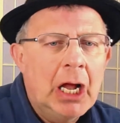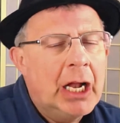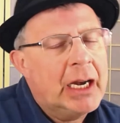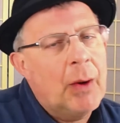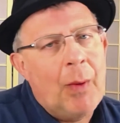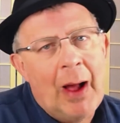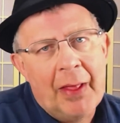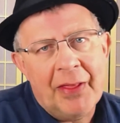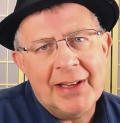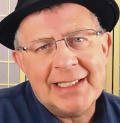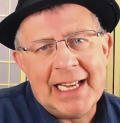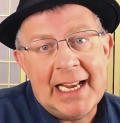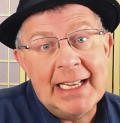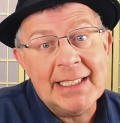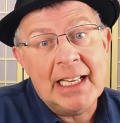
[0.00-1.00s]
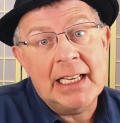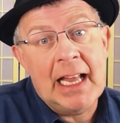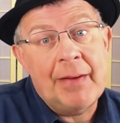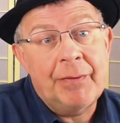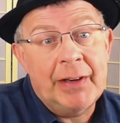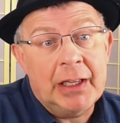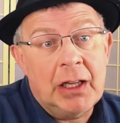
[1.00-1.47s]
Now, while this is a
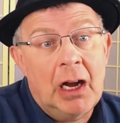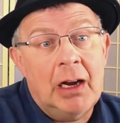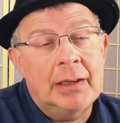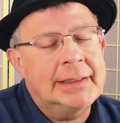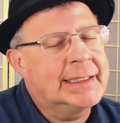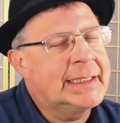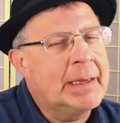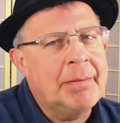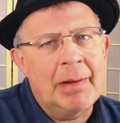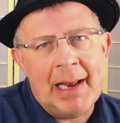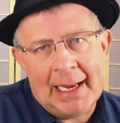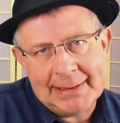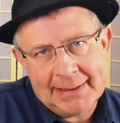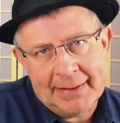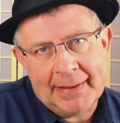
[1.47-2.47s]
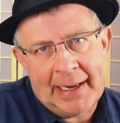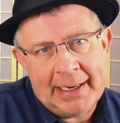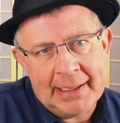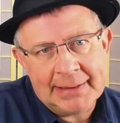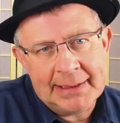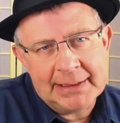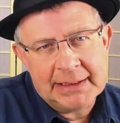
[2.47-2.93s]
lovely card symbolizing the
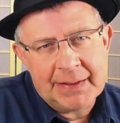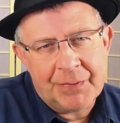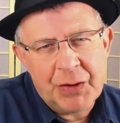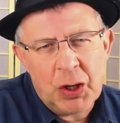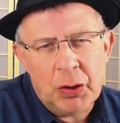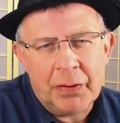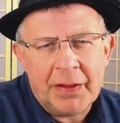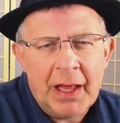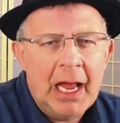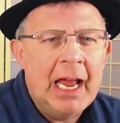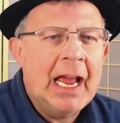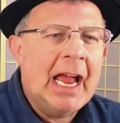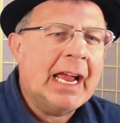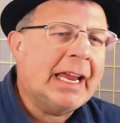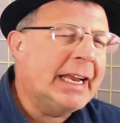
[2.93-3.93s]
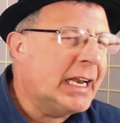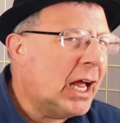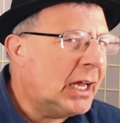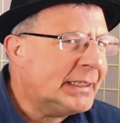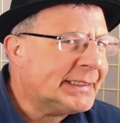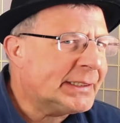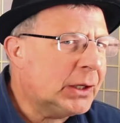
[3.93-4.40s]
innocence of youth, it can
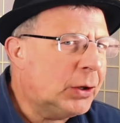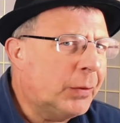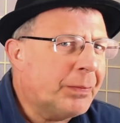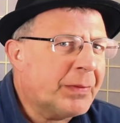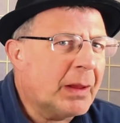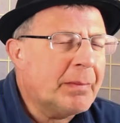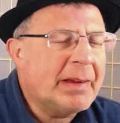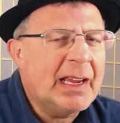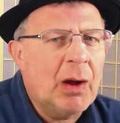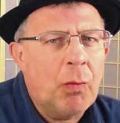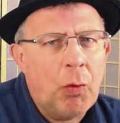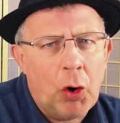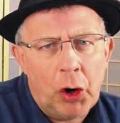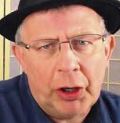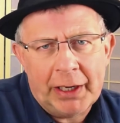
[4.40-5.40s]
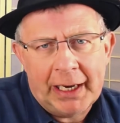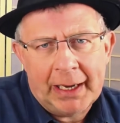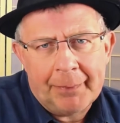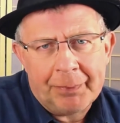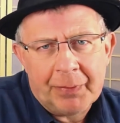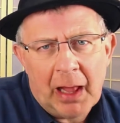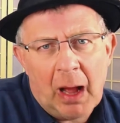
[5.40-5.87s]
also be a
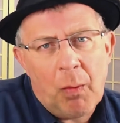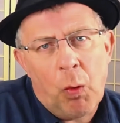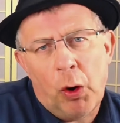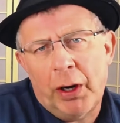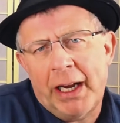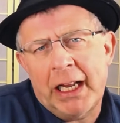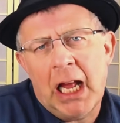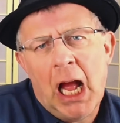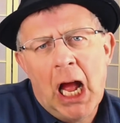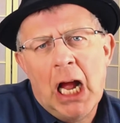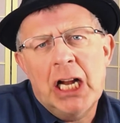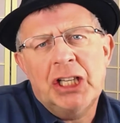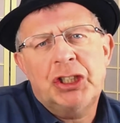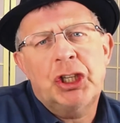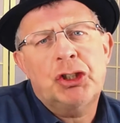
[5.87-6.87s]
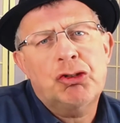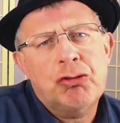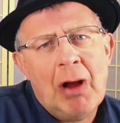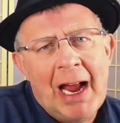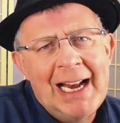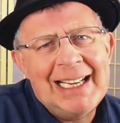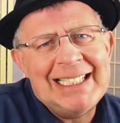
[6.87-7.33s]
warning to
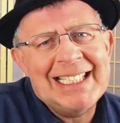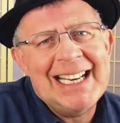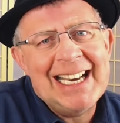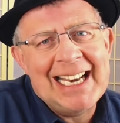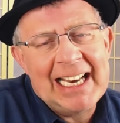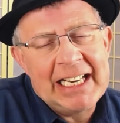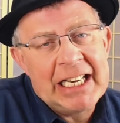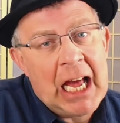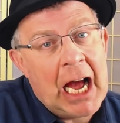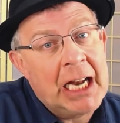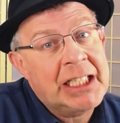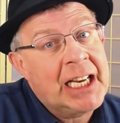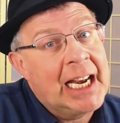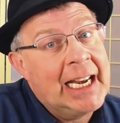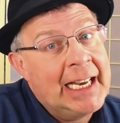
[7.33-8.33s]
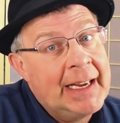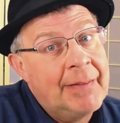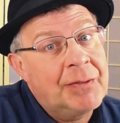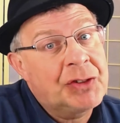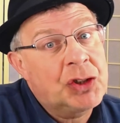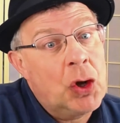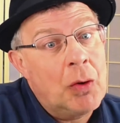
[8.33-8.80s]
try to not
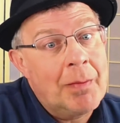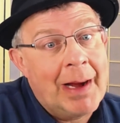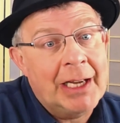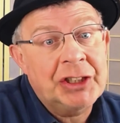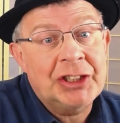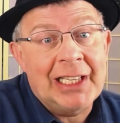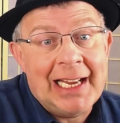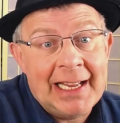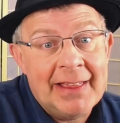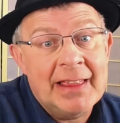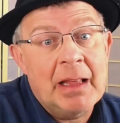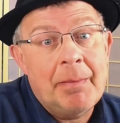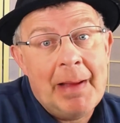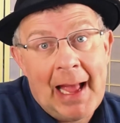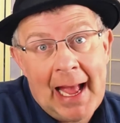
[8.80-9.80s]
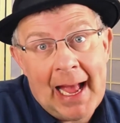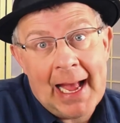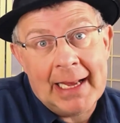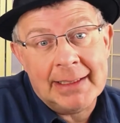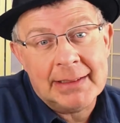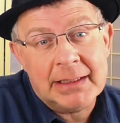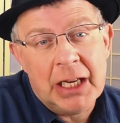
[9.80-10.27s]
live so much in the
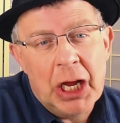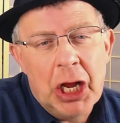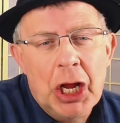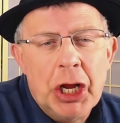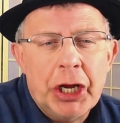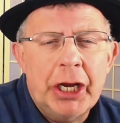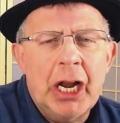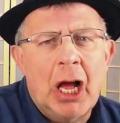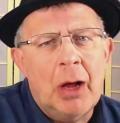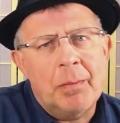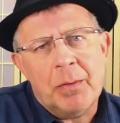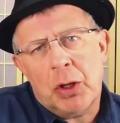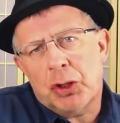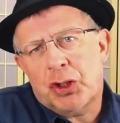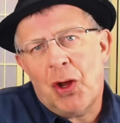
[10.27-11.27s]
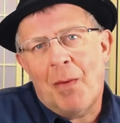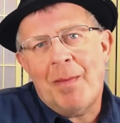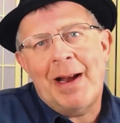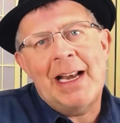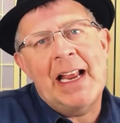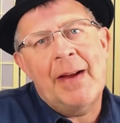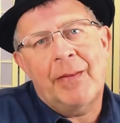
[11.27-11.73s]
past. You know, so
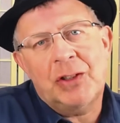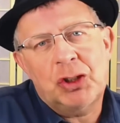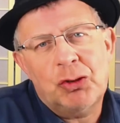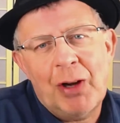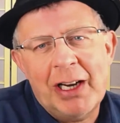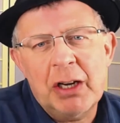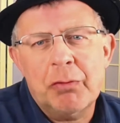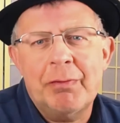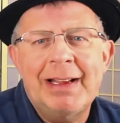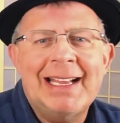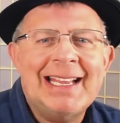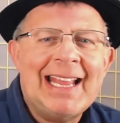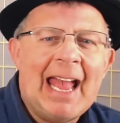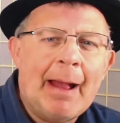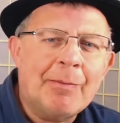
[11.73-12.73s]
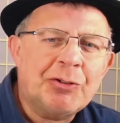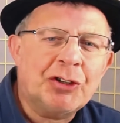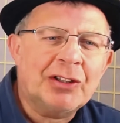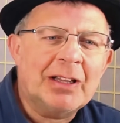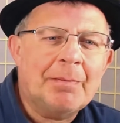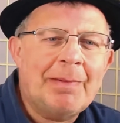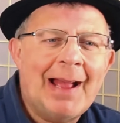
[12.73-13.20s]
many of us try to recapture
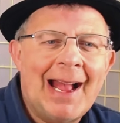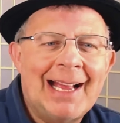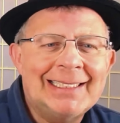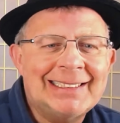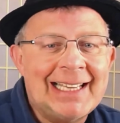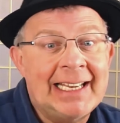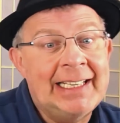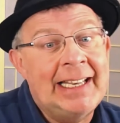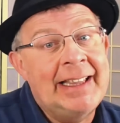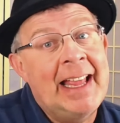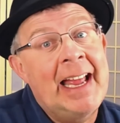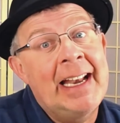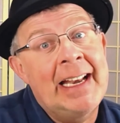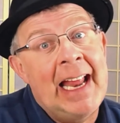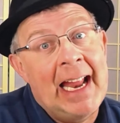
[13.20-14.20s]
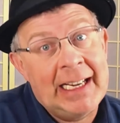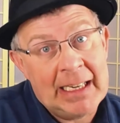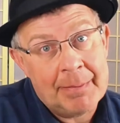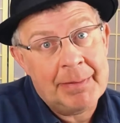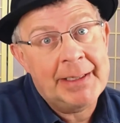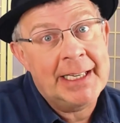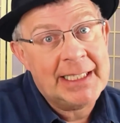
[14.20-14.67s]
the past and then end
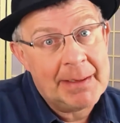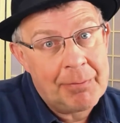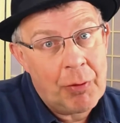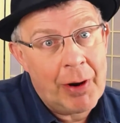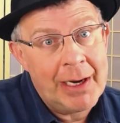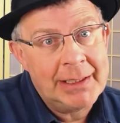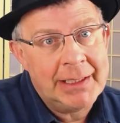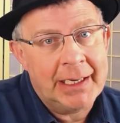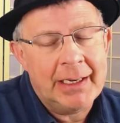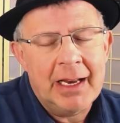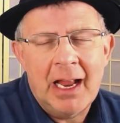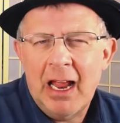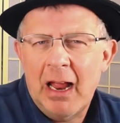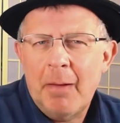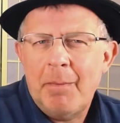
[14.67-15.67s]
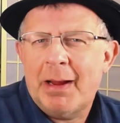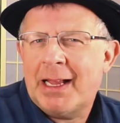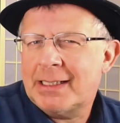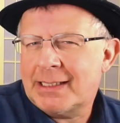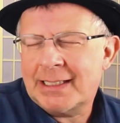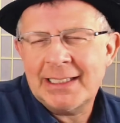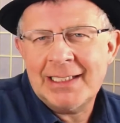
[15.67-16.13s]
up disappointed
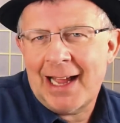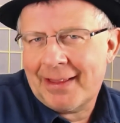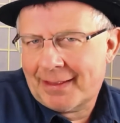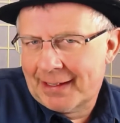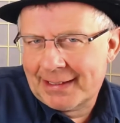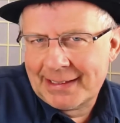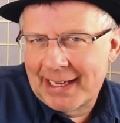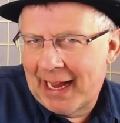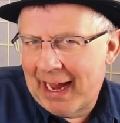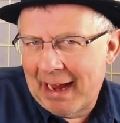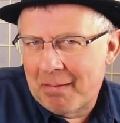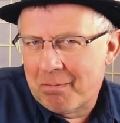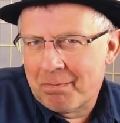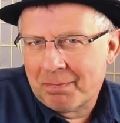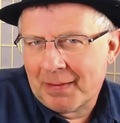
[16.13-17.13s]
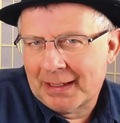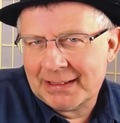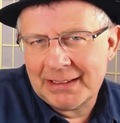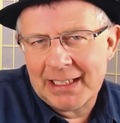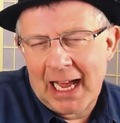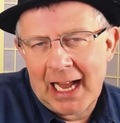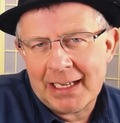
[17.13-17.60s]
because it's not the same.
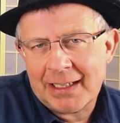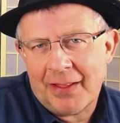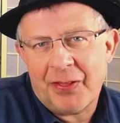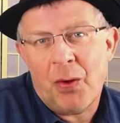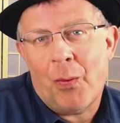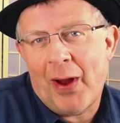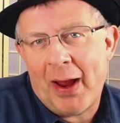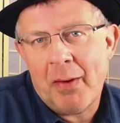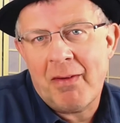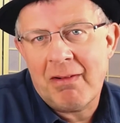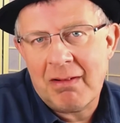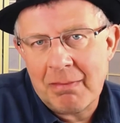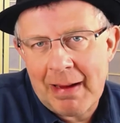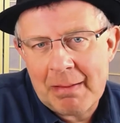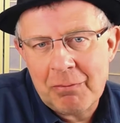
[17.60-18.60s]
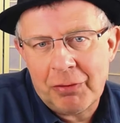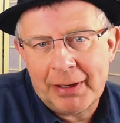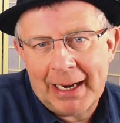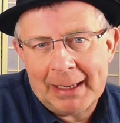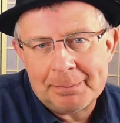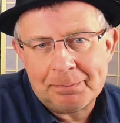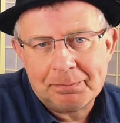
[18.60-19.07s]
It's not the way we remembered
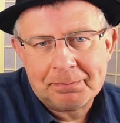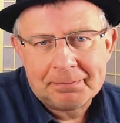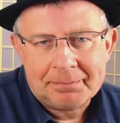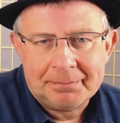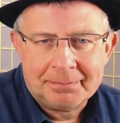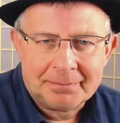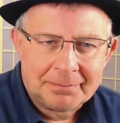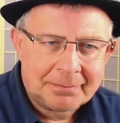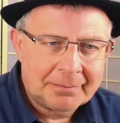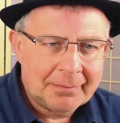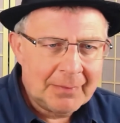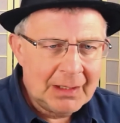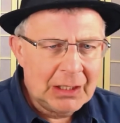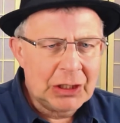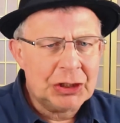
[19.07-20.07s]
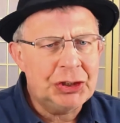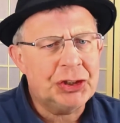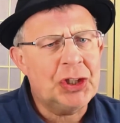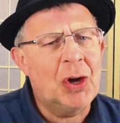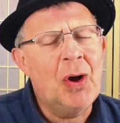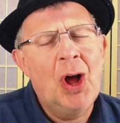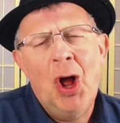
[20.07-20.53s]
it.
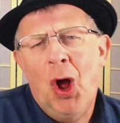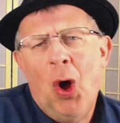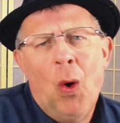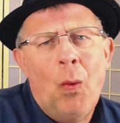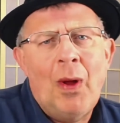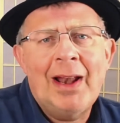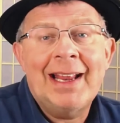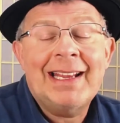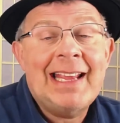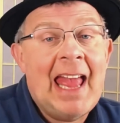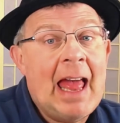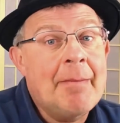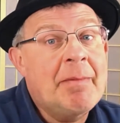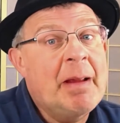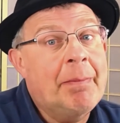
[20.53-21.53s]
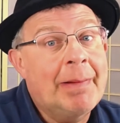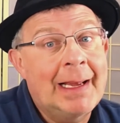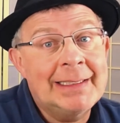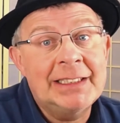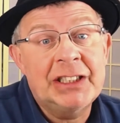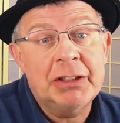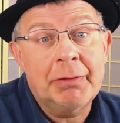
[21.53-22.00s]
So, while it can be
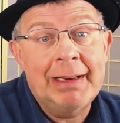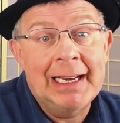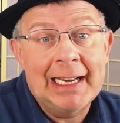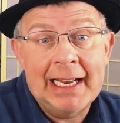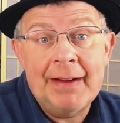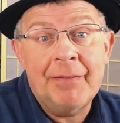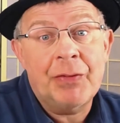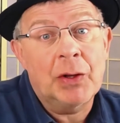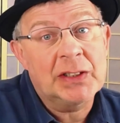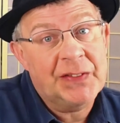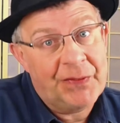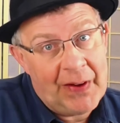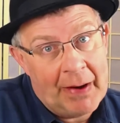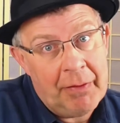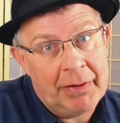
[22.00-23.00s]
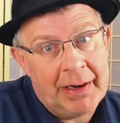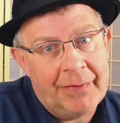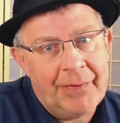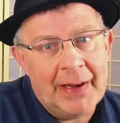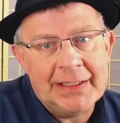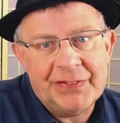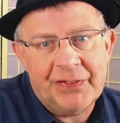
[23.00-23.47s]
pleasant to relive those favorite
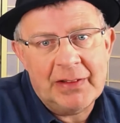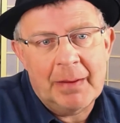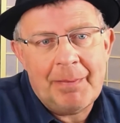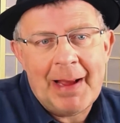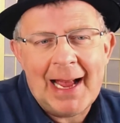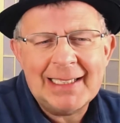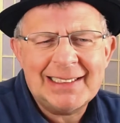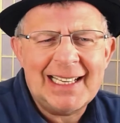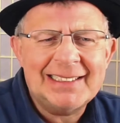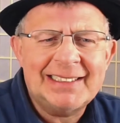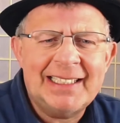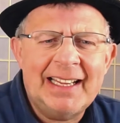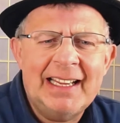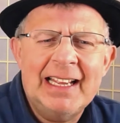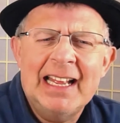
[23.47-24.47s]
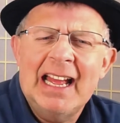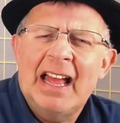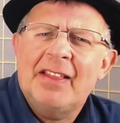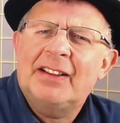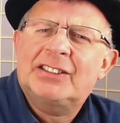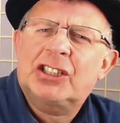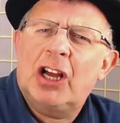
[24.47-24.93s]
events from the past, I see
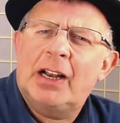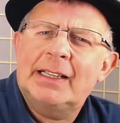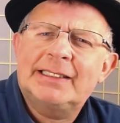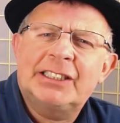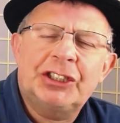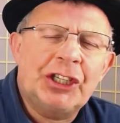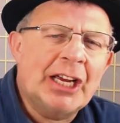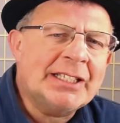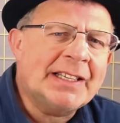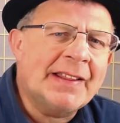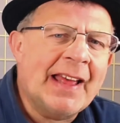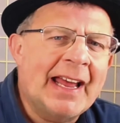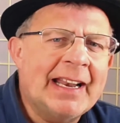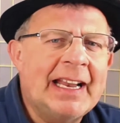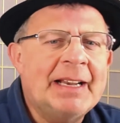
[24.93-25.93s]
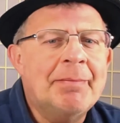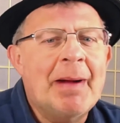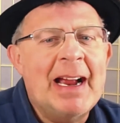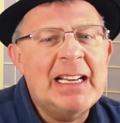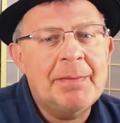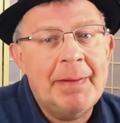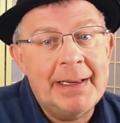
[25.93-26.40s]
this kind of suggested that it
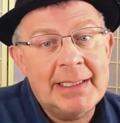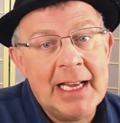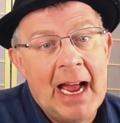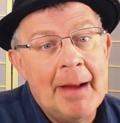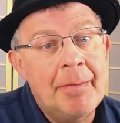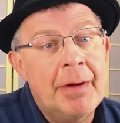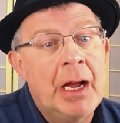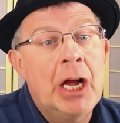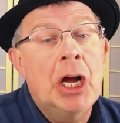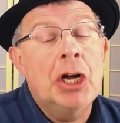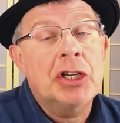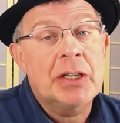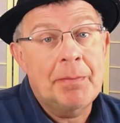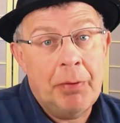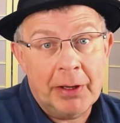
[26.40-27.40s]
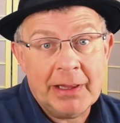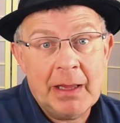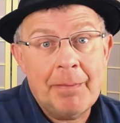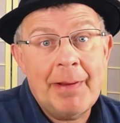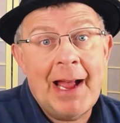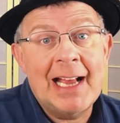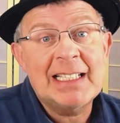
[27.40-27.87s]
might be time to put
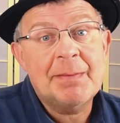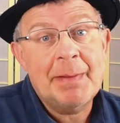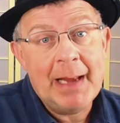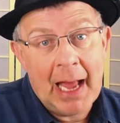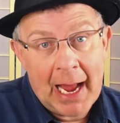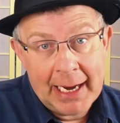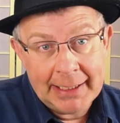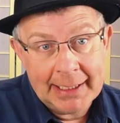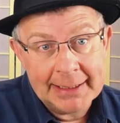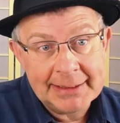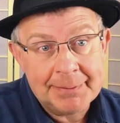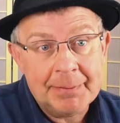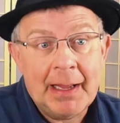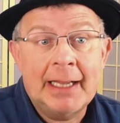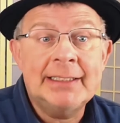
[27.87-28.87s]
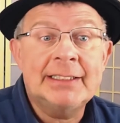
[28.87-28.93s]
the past behind us and